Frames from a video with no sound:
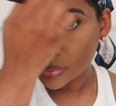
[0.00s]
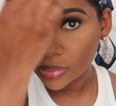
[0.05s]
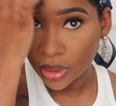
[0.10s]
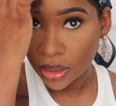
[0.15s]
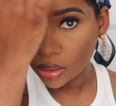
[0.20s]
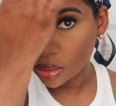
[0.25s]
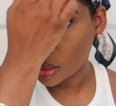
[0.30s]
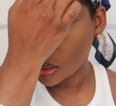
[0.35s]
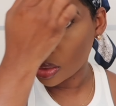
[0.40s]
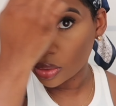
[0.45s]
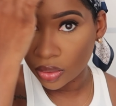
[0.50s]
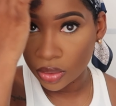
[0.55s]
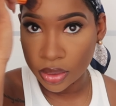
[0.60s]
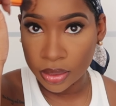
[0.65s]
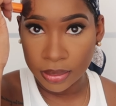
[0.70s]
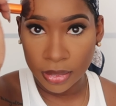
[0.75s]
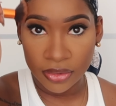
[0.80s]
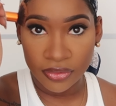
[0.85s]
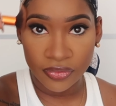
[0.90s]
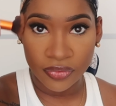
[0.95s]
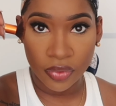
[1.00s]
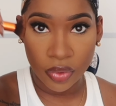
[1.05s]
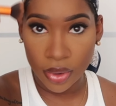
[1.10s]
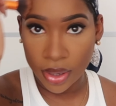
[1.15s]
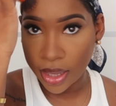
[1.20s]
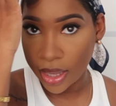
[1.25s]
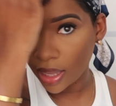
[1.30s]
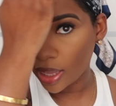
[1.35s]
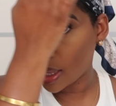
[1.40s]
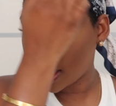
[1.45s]
and go on my
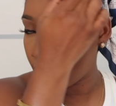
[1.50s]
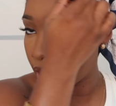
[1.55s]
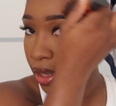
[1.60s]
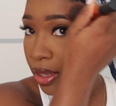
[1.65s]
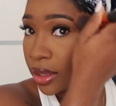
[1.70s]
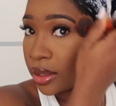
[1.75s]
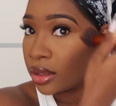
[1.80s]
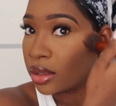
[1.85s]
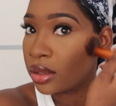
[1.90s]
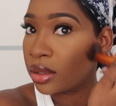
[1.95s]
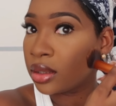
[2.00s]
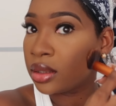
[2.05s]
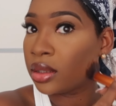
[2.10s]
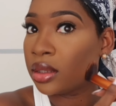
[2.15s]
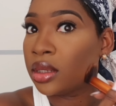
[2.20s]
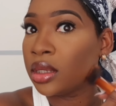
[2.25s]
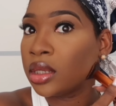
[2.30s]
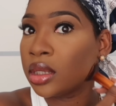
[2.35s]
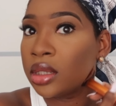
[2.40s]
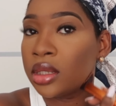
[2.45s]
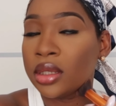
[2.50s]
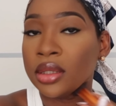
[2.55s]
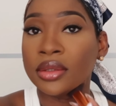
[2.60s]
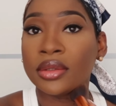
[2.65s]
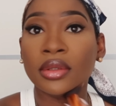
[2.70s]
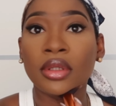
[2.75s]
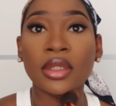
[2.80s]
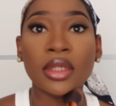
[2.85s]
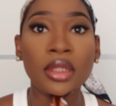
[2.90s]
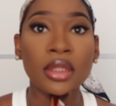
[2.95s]
forehead,
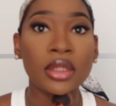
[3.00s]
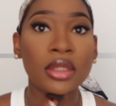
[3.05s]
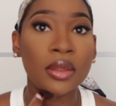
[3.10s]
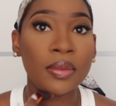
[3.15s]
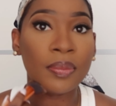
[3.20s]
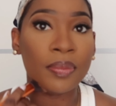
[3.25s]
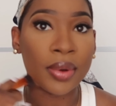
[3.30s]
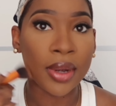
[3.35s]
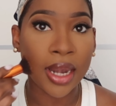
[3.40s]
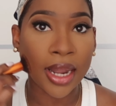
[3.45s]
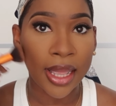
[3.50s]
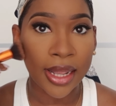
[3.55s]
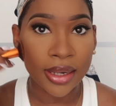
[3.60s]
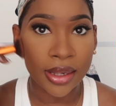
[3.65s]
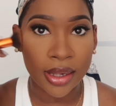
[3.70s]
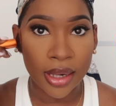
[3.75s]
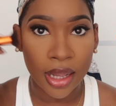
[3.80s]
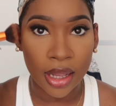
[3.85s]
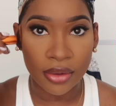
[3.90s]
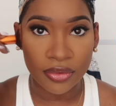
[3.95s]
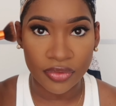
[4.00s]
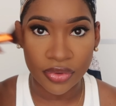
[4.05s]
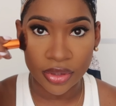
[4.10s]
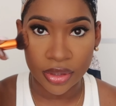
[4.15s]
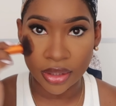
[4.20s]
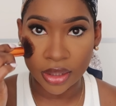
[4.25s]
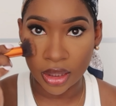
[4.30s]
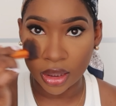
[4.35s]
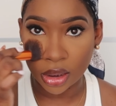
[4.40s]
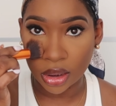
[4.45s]
just to blend
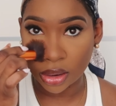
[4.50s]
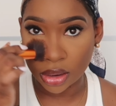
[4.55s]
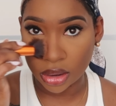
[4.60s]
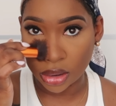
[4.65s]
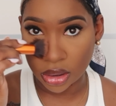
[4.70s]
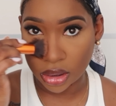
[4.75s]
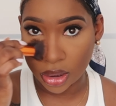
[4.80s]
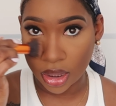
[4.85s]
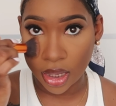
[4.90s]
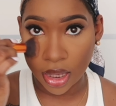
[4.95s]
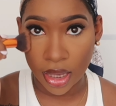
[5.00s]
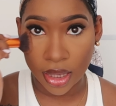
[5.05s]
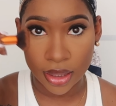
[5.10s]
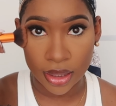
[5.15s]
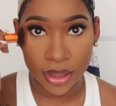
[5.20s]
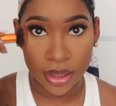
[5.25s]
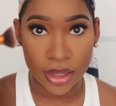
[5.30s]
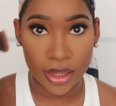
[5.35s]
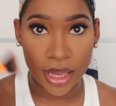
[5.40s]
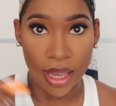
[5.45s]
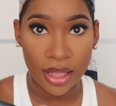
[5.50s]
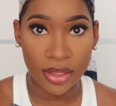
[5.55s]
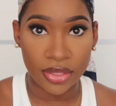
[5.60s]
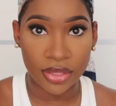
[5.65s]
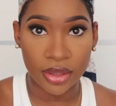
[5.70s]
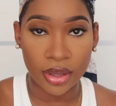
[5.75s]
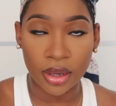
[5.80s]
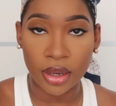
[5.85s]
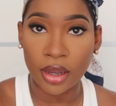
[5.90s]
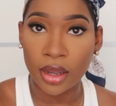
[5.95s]
everything
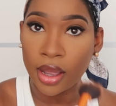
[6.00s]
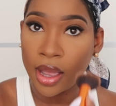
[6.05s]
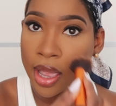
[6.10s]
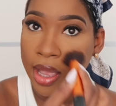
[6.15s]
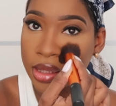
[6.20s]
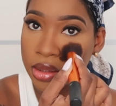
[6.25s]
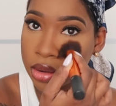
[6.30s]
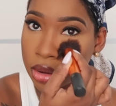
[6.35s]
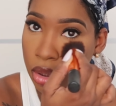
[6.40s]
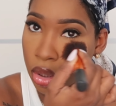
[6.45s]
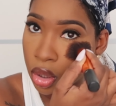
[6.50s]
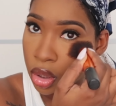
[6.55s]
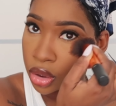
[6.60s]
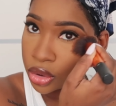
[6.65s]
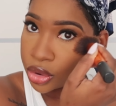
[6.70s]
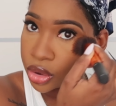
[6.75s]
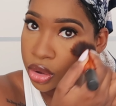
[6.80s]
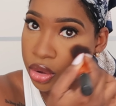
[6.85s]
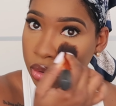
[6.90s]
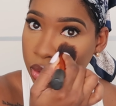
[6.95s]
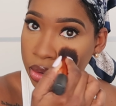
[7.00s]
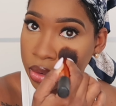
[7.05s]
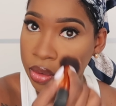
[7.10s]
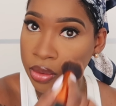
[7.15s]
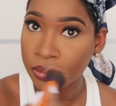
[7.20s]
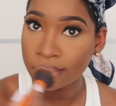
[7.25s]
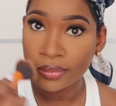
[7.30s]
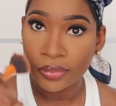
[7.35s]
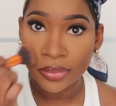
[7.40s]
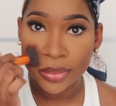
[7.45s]
together, and to also
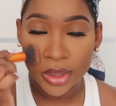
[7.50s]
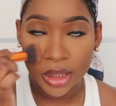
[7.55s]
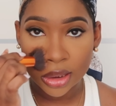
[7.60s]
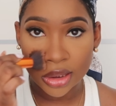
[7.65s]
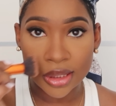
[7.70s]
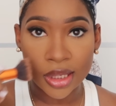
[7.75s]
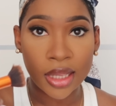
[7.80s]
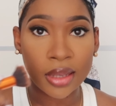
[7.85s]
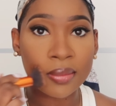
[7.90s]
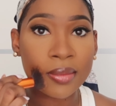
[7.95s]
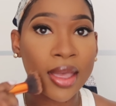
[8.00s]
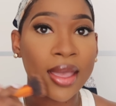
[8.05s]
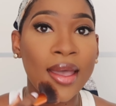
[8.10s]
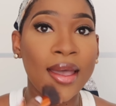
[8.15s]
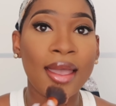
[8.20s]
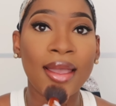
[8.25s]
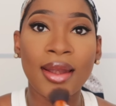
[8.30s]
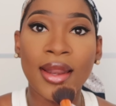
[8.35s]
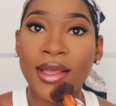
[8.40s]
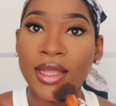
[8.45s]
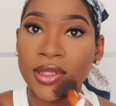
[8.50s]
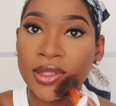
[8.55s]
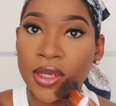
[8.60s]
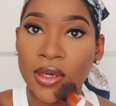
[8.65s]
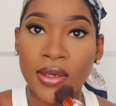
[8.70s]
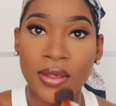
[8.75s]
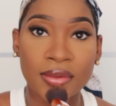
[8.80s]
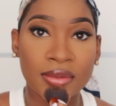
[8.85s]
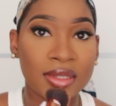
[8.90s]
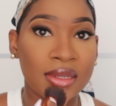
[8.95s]
take my highlight
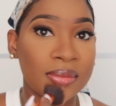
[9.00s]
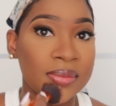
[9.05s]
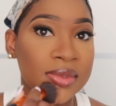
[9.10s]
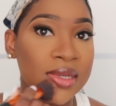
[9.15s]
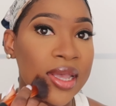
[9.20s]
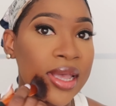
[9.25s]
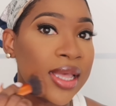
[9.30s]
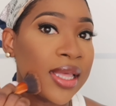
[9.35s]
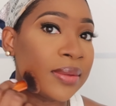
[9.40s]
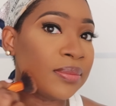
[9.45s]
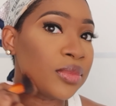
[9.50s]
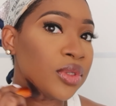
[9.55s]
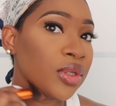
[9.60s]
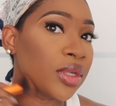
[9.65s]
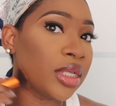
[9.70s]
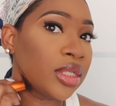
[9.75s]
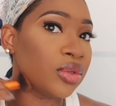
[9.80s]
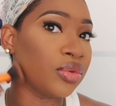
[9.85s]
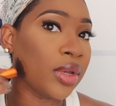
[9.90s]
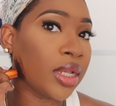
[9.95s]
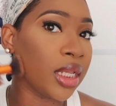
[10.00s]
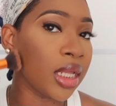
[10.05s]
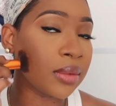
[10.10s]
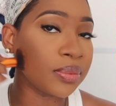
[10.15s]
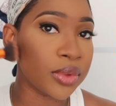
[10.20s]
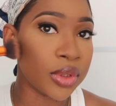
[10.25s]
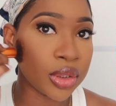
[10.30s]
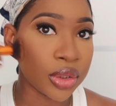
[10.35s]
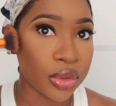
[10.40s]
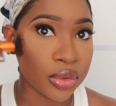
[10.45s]
down sometimes. So it's really
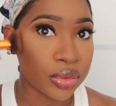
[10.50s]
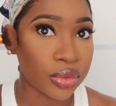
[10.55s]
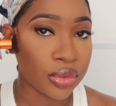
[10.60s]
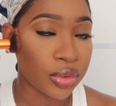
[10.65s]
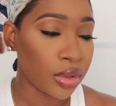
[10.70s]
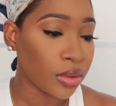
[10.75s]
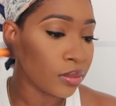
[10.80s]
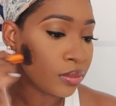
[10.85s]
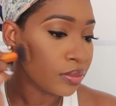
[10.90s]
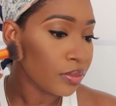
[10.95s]
up to you